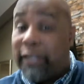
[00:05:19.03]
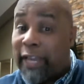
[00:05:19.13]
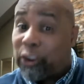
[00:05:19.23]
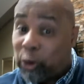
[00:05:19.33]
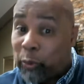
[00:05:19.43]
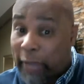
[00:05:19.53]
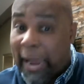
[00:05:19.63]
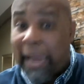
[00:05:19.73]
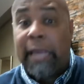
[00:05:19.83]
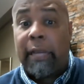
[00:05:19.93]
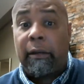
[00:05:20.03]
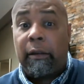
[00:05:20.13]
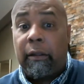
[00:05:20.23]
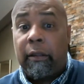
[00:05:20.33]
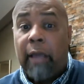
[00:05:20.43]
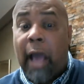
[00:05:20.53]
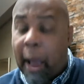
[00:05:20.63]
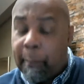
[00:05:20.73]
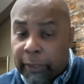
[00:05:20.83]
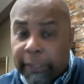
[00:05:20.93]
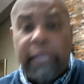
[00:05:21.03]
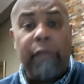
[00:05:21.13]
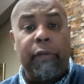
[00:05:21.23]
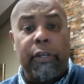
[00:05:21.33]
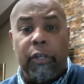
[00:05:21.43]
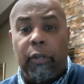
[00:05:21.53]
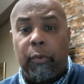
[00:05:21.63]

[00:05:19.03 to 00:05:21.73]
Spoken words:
Yes, you can. I believe in you.